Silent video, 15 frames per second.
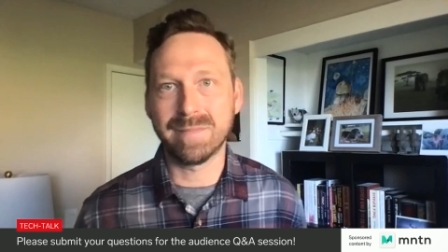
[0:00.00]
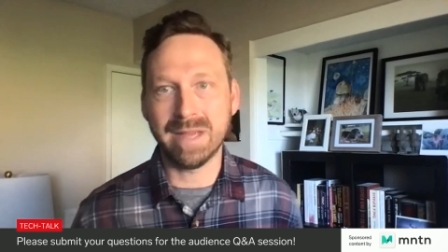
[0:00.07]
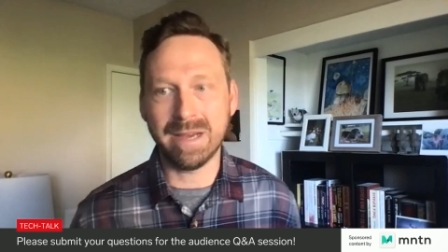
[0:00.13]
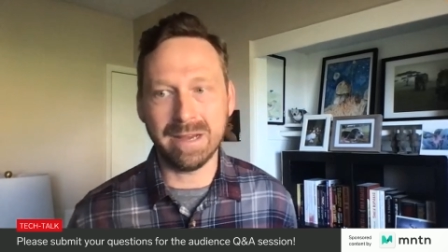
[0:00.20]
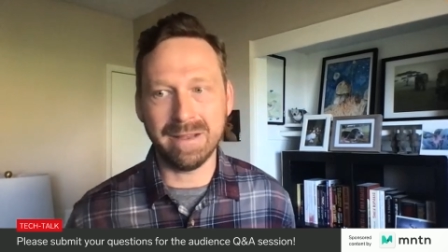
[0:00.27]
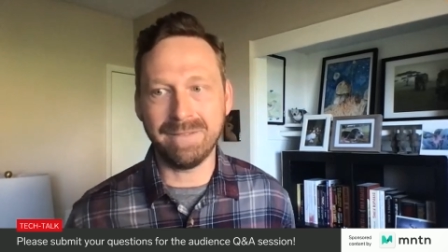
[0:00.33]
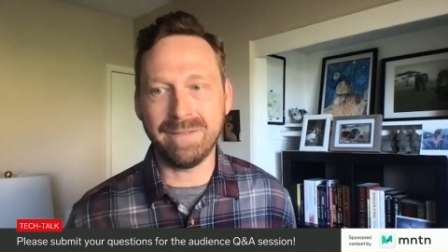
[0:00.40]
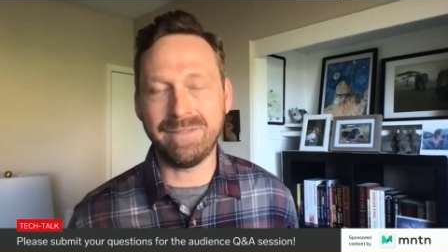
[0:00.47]

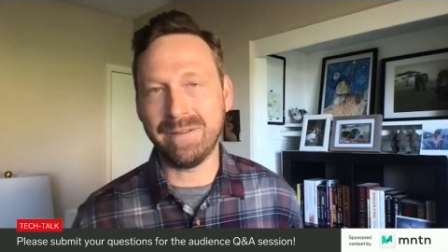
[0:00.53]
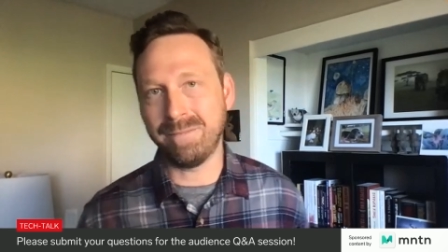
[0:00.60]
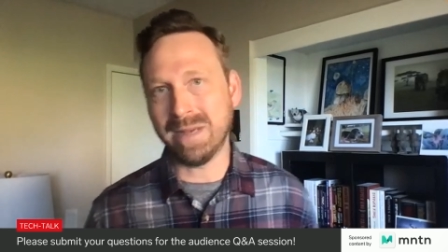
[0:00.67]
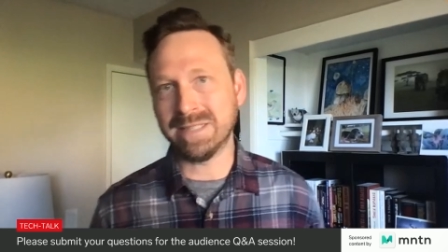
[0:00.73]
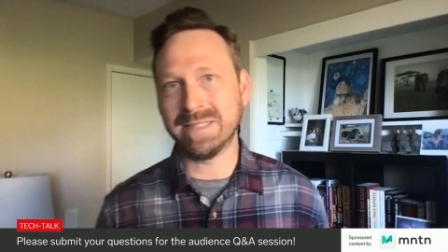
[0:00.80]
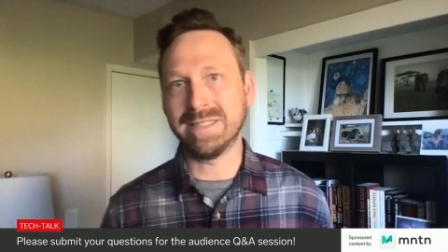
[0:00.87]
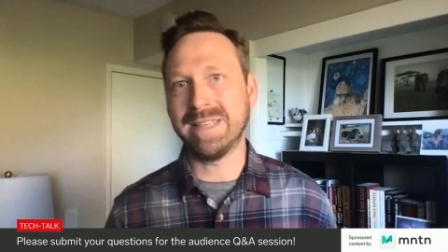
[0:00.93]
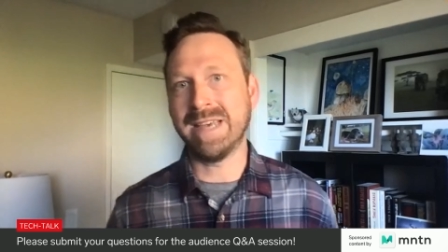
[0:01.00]
If it
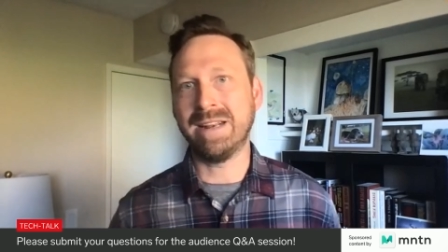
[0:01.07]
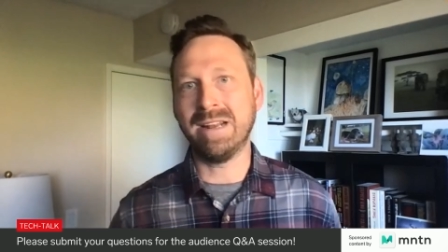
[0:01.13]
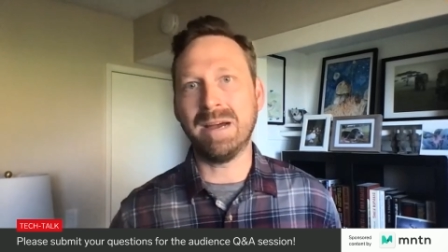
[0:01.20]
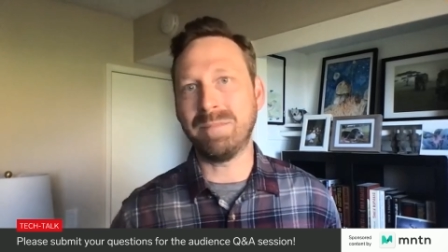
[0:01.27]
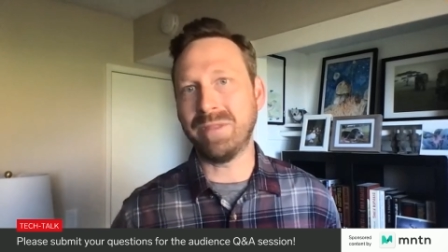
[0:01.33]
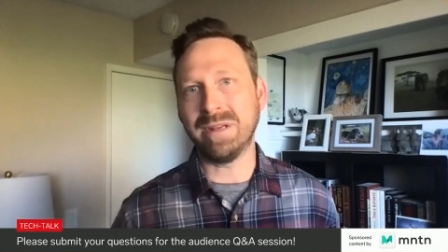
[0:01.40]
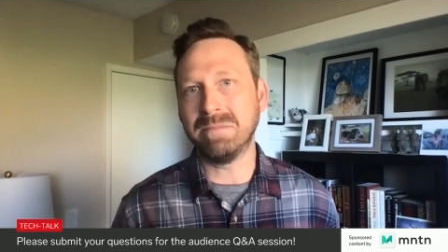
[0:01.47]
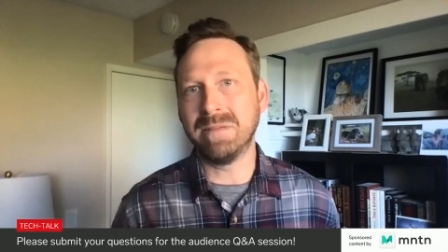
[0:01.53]
messes that
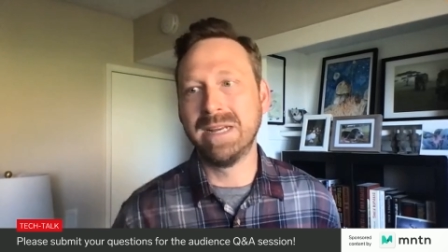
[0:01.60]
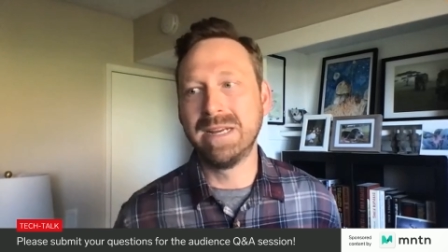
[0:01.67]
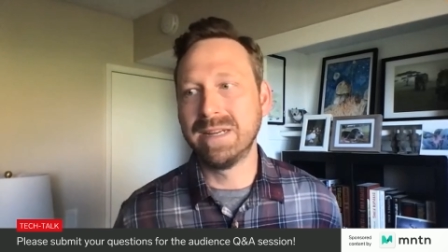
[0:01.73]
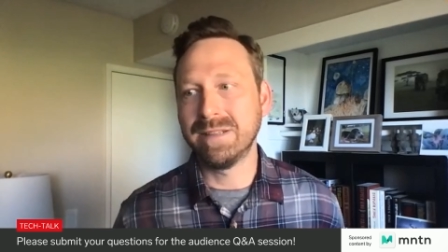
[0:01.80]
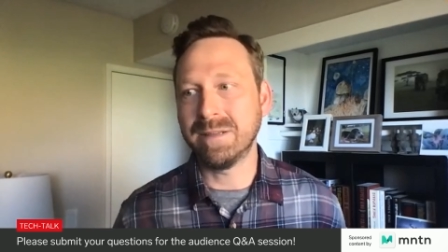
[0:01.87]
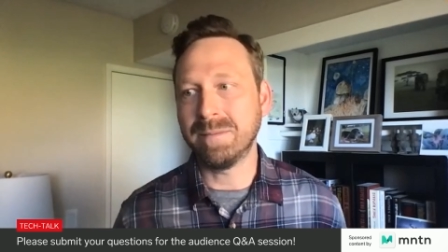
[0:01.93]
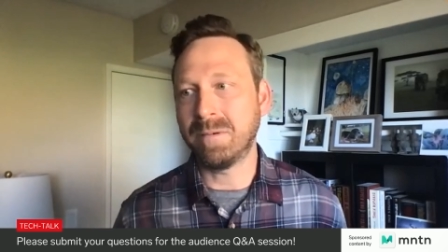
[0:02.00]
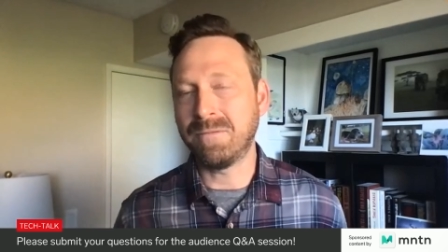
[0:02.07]
up, then
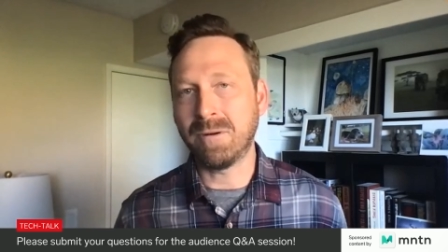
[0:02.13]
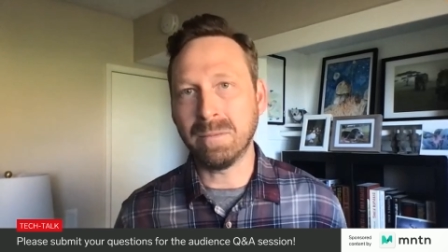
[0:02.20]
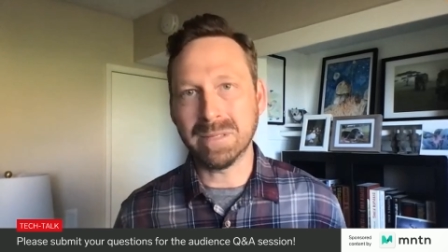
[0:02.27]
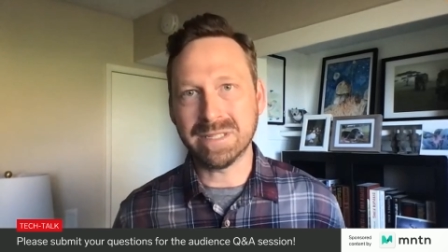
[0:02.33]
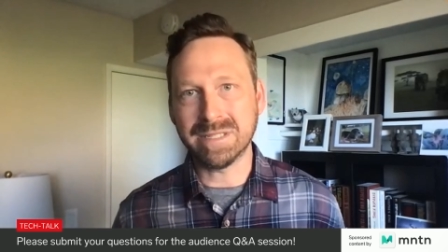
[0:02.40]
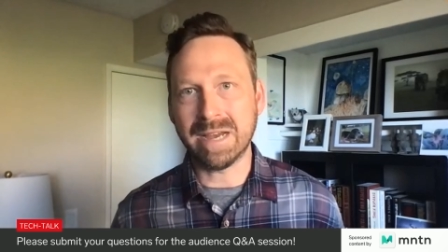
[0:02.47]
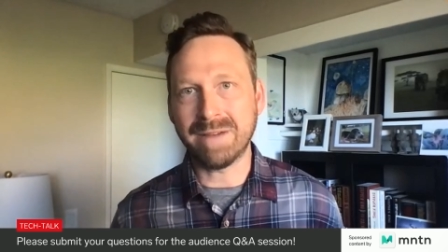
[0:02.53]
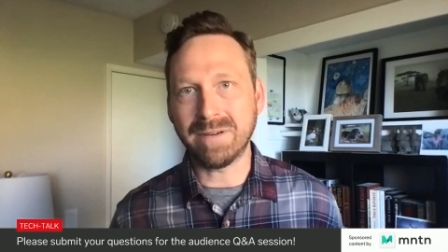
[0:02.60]
the
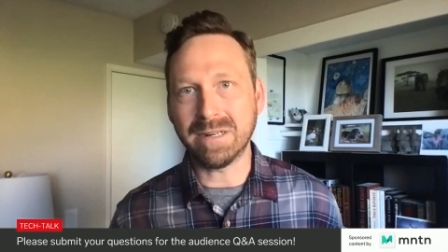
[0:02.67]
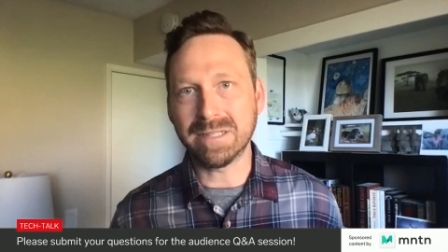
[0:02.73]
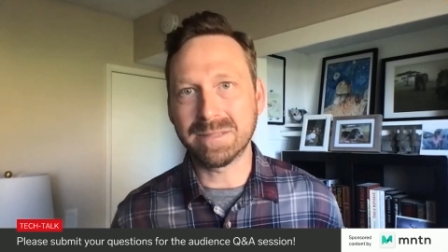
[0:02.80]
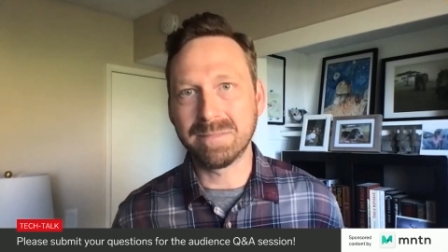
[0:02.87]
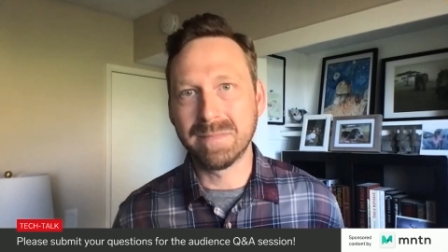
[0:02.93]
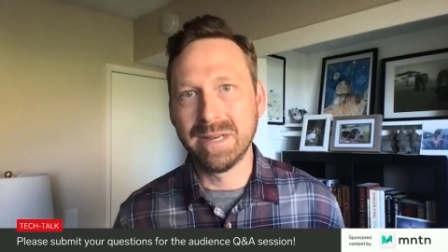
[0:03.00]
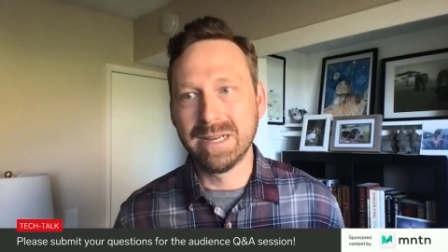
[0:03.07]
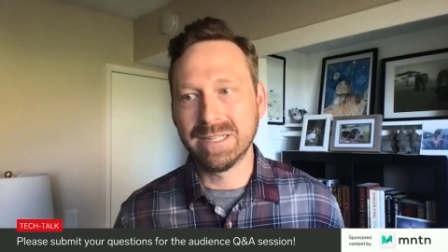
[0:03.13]
performance suffers.
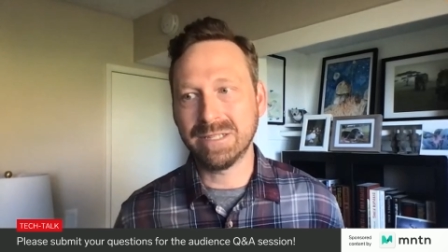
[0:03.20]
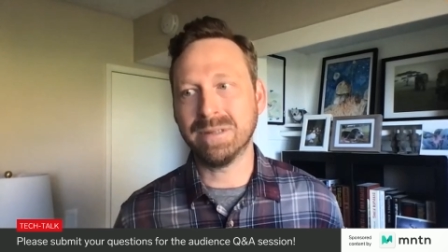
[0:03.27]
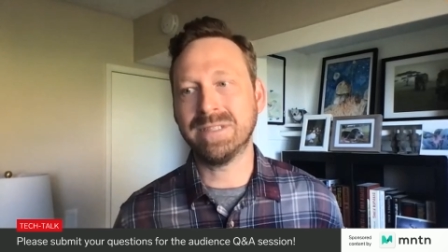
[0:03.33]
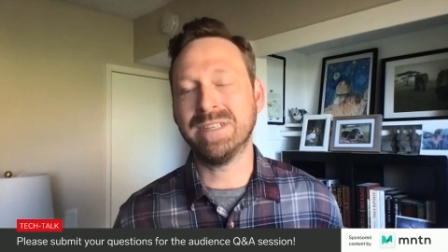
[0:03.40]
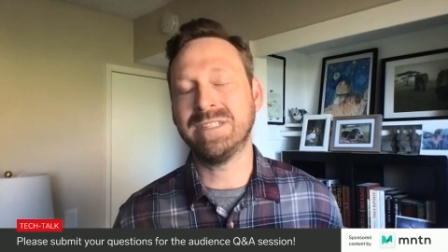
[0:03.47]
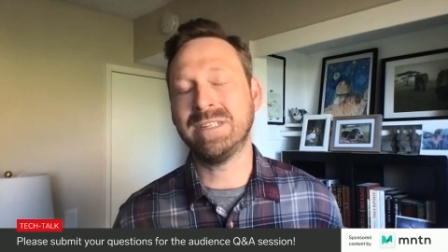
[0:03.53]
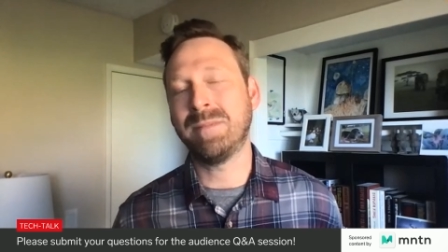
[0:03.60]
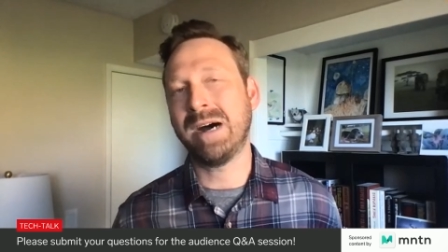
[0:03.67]
So a
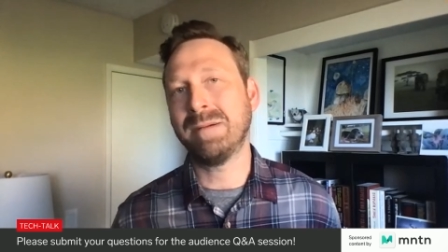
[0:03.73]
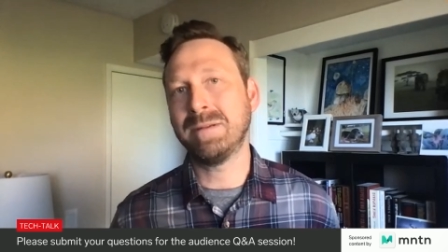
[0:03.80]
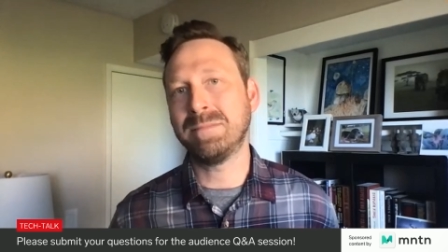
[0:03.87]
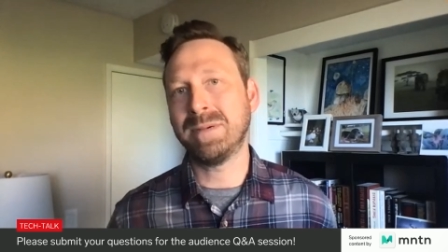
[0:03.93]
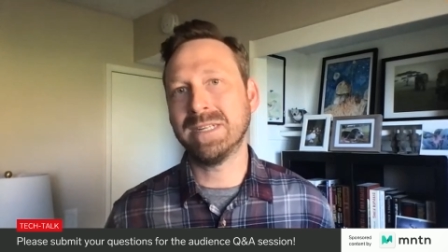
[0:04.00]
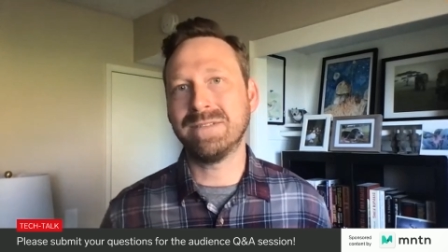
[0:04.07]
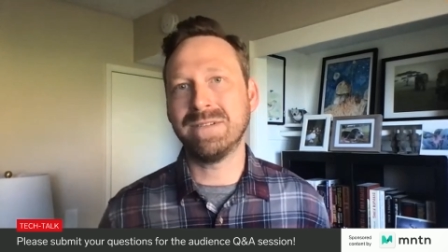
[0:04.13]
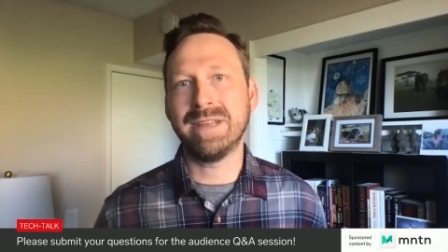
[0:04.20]
system optimized for